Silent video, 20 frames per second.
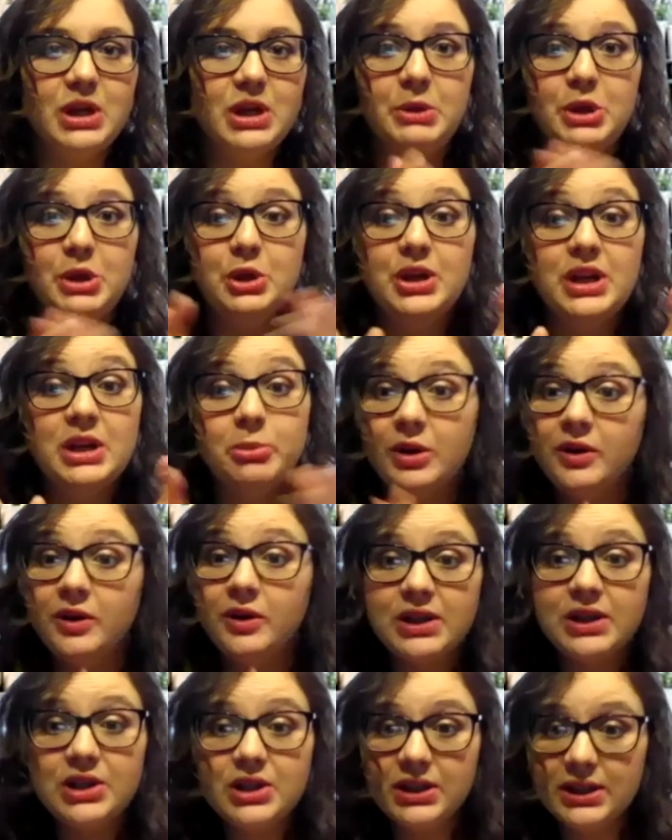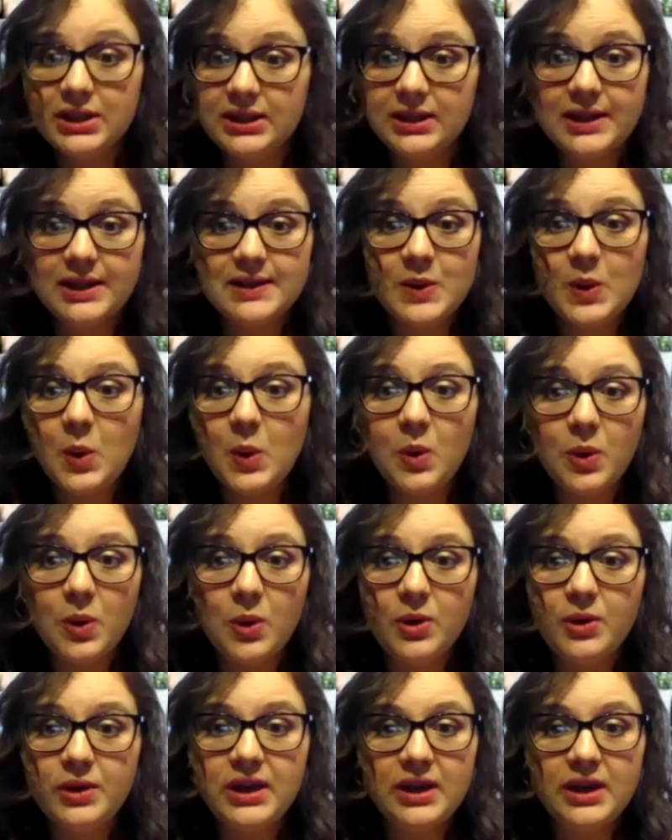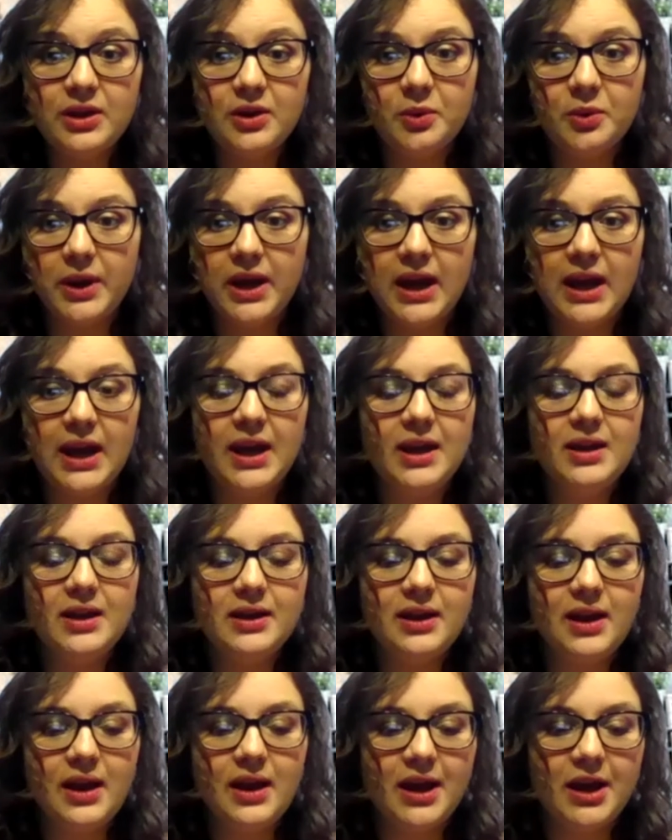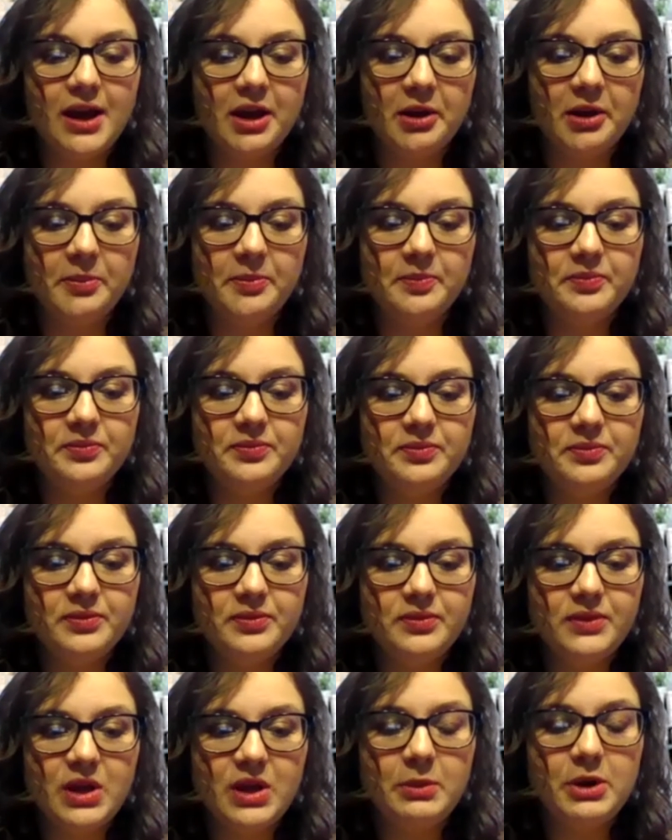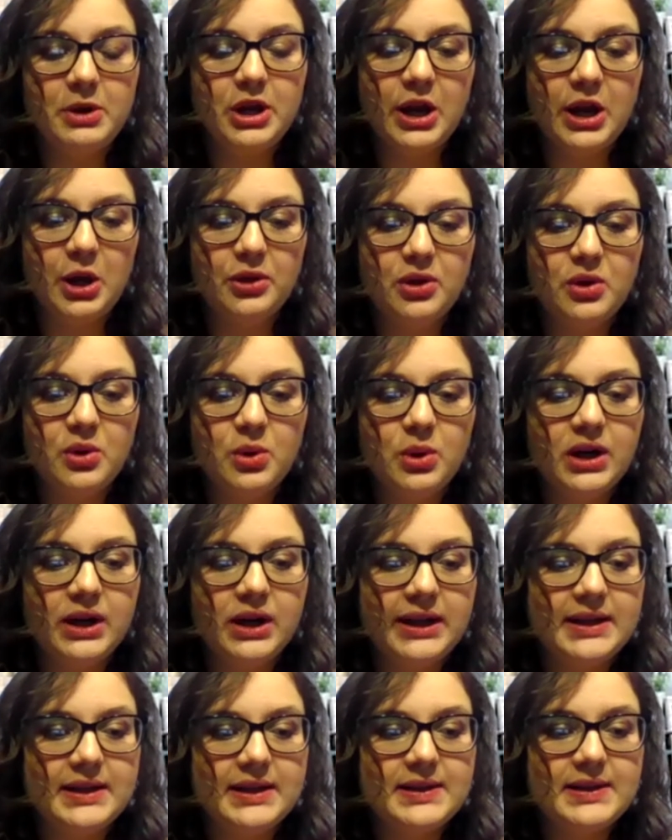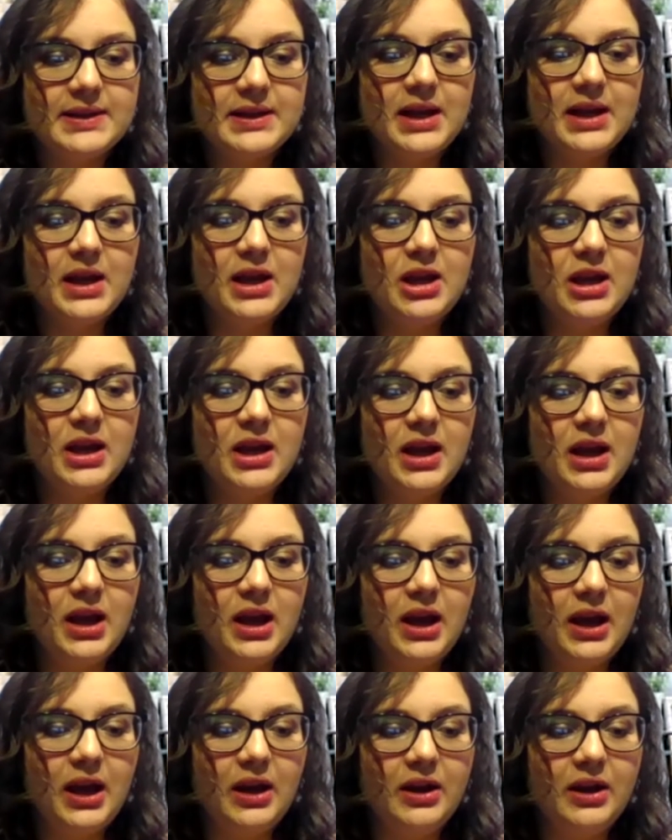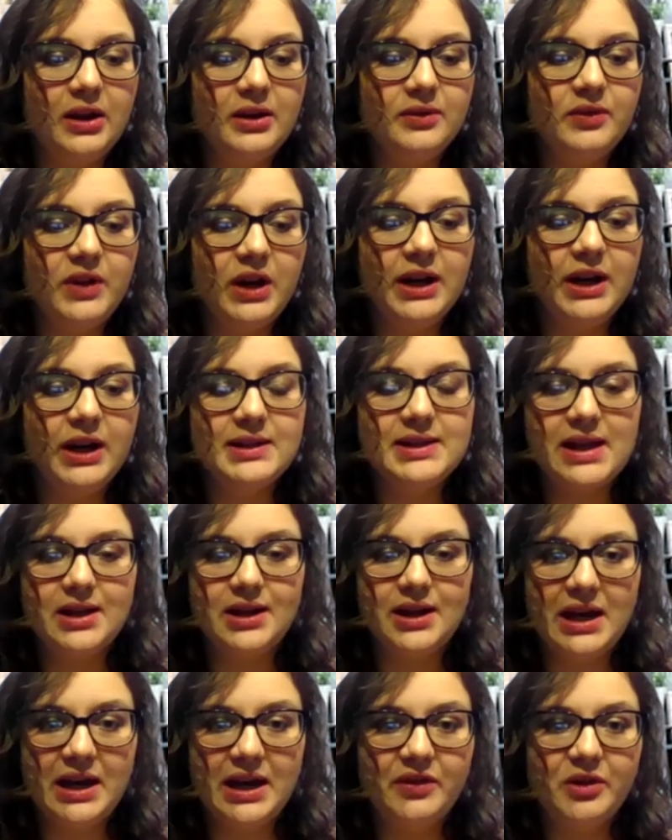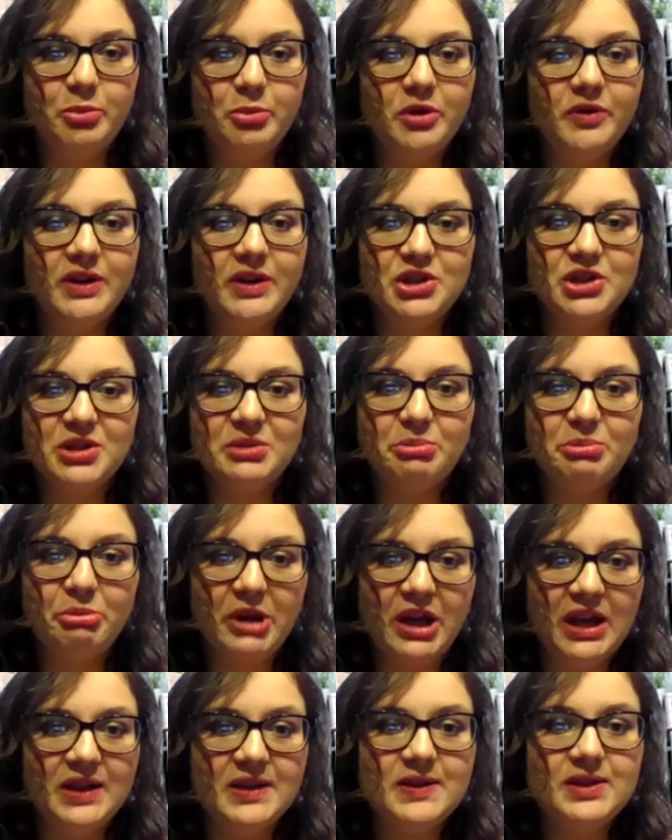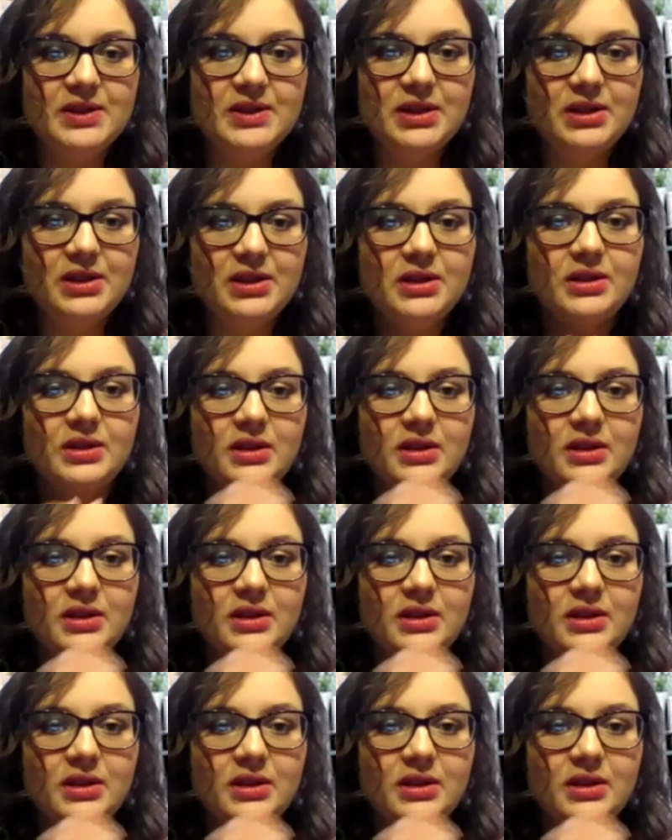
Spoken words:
community prevention as a whole, either way. Community Health Corps is very excited to have a prevention-based